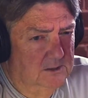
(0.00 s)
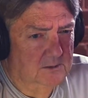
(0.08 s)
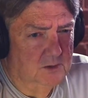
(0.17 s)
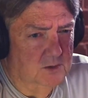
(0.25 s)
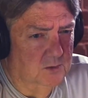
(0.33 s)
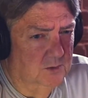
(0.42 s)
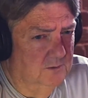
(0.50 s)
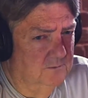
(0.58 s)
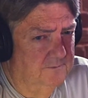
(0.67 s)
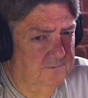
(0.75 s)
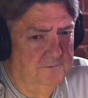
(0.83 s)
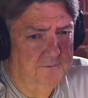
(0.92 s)
the sort
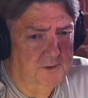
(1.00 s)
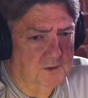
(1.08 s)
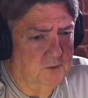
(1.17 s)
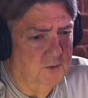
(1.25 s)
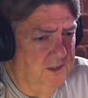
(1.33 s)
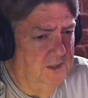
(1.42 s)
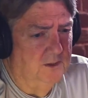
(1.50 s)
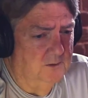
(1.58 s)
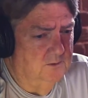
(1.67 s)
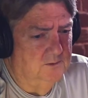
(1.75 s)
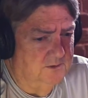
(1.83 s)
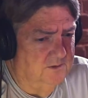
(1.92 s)
of the
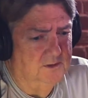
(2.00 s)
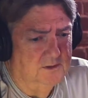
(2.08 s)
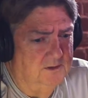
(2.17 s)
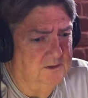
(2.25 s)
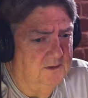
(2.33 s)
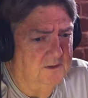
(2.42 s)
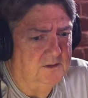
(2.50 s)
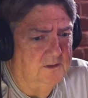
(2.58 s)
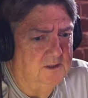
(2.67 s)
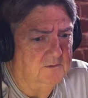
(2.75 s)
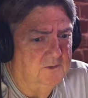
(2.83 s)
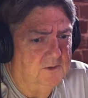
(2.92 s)
credos, the the
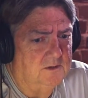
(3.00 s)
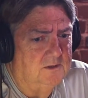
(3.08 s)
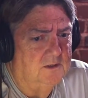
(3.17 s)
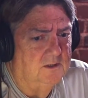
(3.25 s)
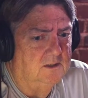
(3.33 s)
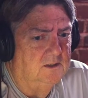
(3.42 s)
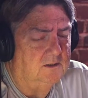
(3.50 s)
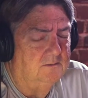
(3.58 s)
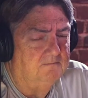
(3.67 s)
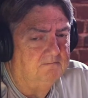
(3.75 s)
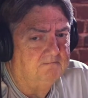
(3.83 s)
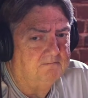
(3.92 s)
different
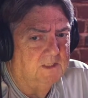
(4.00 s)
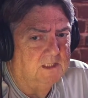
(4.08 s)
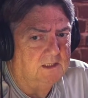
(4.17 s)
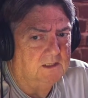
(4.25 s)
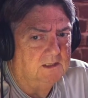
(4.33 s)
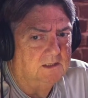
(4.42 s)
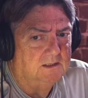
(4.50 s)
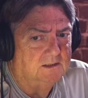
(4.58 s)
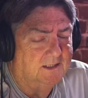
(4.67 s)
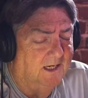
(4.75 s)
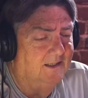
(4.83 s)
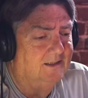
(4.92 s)
um, uh,
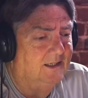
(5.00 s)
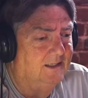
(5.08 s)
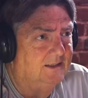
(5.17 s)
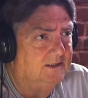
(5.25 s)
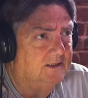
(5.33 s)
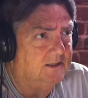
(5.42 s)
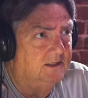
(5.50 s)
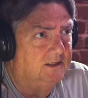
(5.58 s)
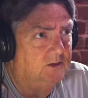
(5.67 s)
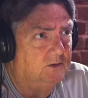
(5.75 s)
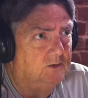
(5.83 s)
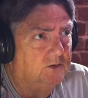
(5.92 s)
guidelines
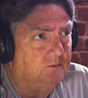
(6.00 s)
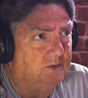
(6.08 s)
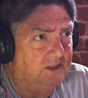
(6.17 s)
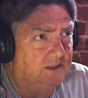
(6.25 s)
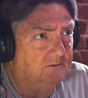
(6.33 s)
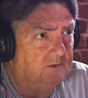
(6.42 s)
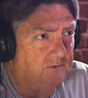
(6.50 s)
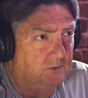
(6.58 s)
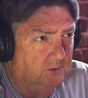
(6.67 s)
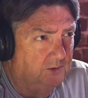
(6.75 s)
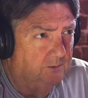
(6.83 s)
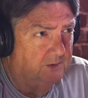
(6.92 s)
that you should believe if
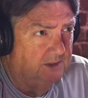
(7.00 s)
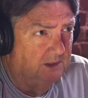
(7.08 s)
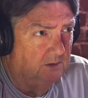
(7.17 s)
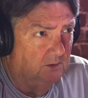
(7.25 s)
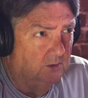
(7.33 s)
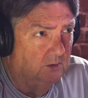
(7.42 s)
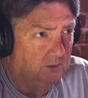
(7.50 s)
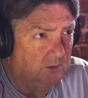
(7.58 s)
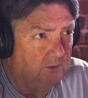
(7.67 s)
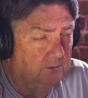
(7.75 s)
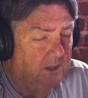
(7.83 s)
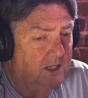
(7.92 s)
you're in a particular
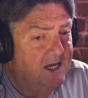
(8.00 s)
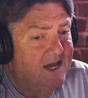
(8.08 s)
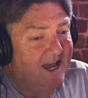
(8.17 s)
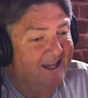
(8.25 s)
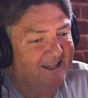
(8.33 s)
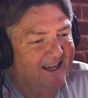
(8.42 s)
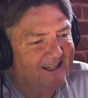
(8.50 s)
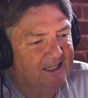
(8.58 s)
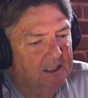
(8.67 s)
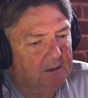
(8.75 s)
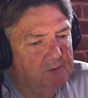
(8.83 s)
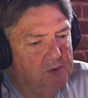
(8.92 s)
group, and that
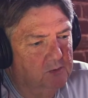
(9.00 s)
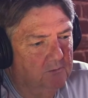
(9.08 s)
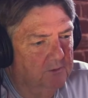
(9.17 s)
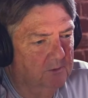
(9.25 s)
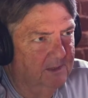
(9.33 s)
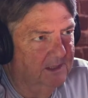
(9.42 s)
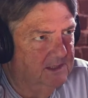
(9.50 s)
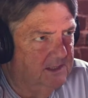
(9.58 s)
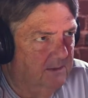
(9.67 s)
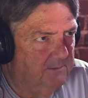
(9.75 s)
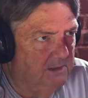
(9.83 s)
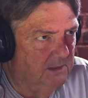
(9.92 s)
keeps you from
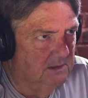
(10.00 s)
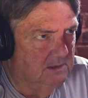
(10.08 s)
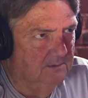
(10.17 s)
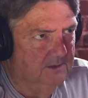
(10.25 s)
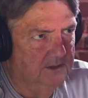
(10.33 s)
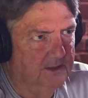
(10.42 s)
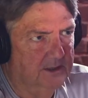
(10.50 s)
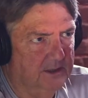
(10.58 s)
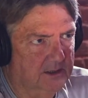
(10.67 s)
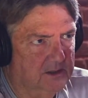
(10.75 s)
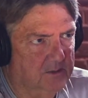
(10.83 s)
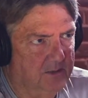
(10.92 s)
accepting some of the
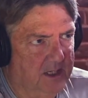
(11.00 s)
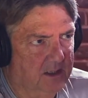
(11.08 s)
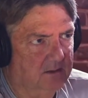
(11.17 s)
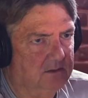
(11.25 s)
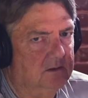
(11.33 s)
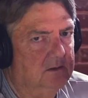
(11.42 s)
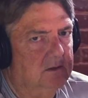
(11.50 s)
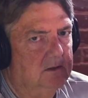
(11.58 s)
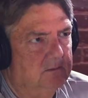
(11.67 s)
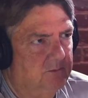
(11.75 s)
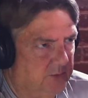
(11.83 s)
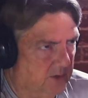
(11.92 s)
things about
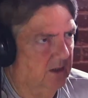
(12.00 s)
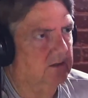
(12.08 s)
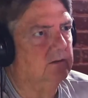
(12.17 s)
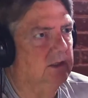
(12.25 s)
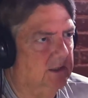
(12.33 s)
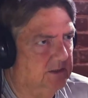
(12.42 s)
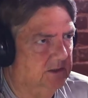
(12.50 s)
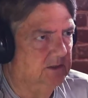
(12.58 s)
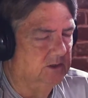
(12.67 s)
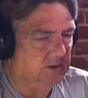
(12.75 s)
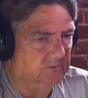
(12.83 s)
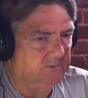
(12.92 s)
progress
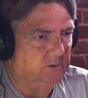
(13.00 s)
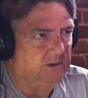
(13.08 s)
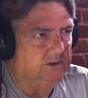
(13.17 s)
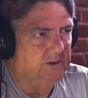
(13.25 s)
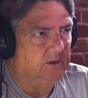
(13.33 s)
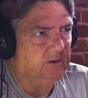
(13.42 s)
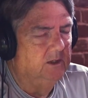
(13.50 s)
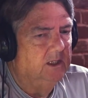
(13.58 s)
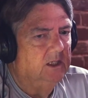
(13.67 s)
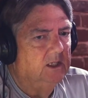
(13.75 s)
and so forth. So